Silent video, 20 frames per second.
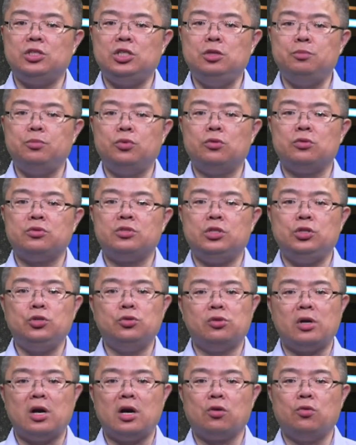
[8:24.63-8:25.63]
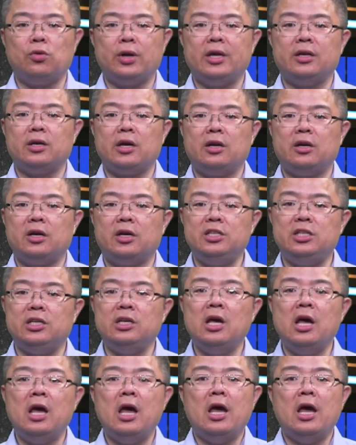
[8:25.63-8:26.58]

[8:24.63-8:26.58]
EPOS, EuroArgo, and NRE